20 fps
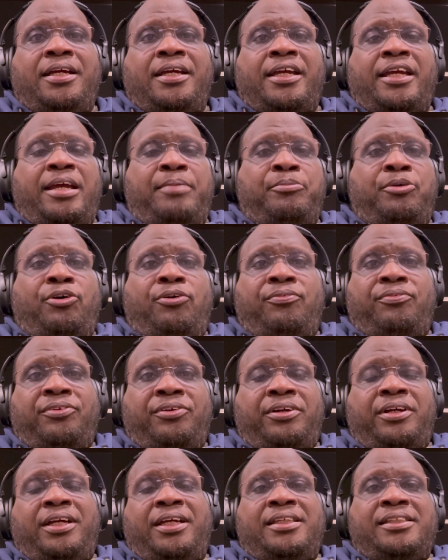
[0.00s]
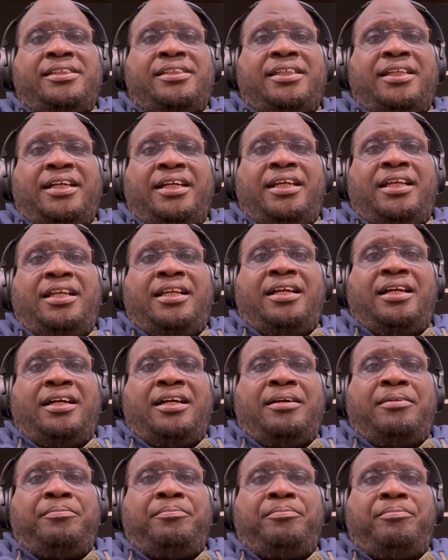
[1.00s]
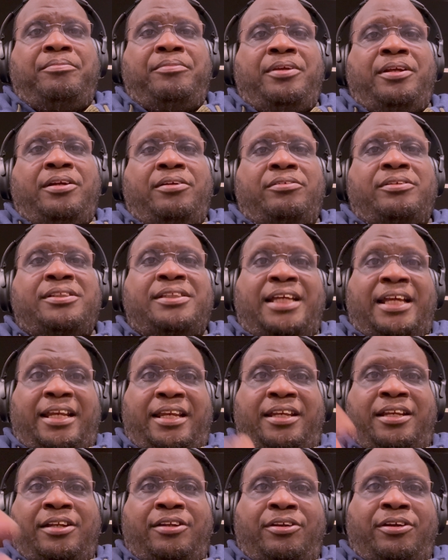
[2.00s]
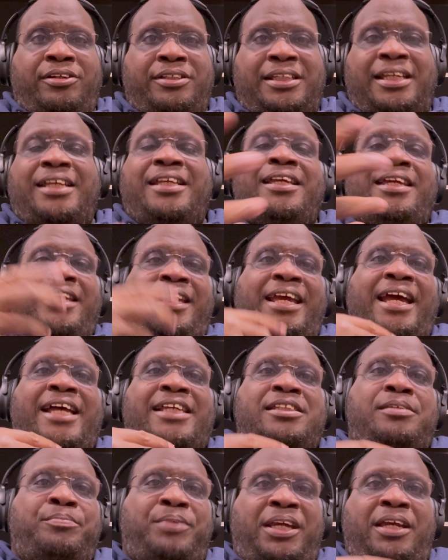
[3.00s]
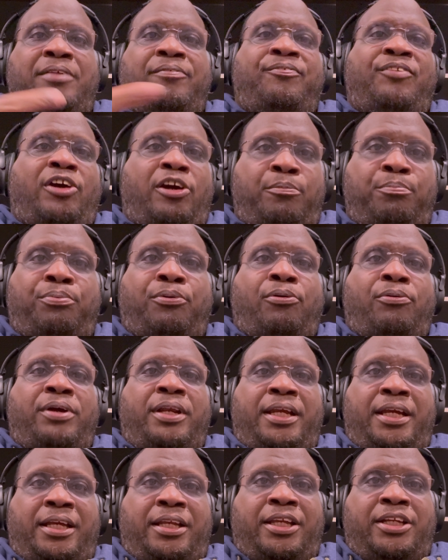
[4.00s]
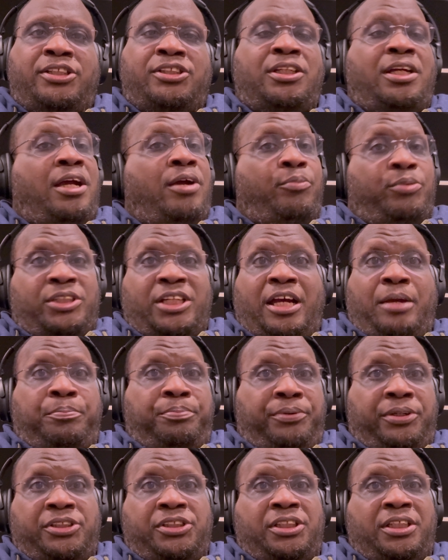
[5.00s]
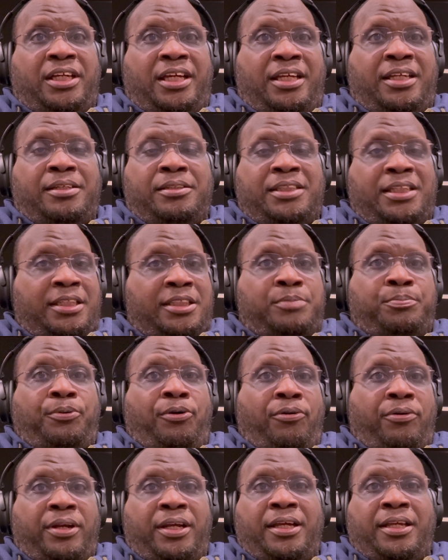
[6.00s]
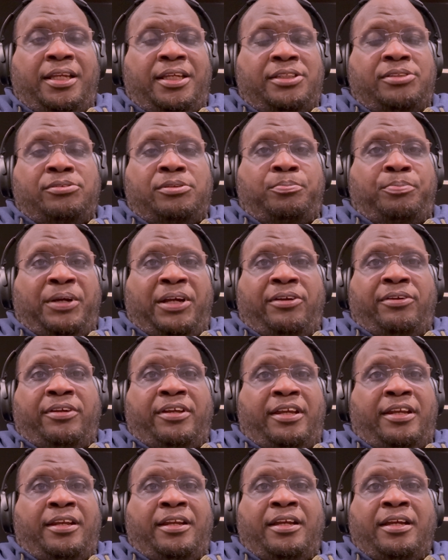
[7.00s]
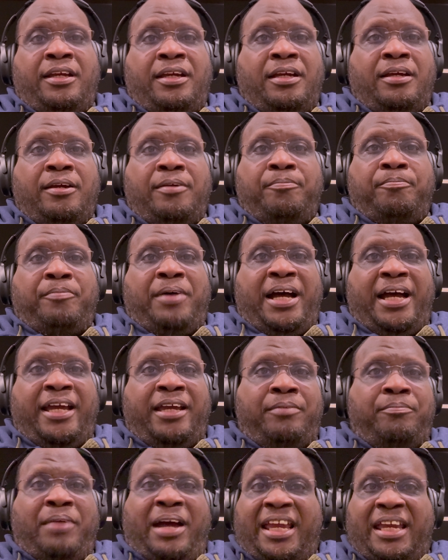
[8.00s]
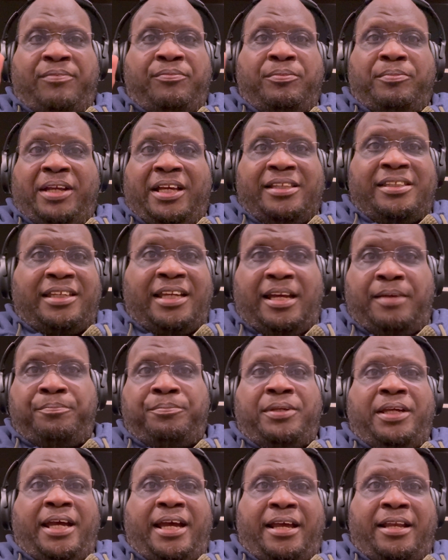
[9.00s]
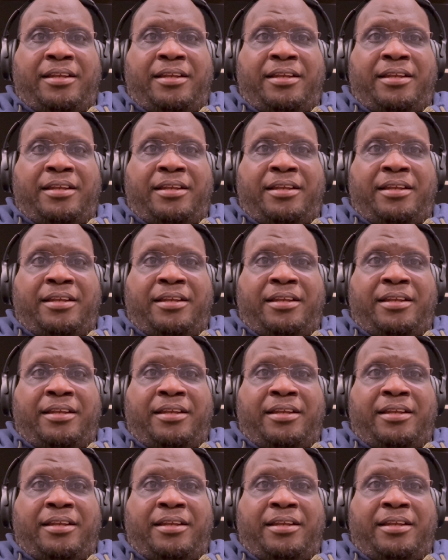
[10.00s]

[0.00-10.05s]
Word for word: came over and said. Uh, Said in the looks. he asked me in very broken English, which I appreciate because his broken English was better than my, my even attempt at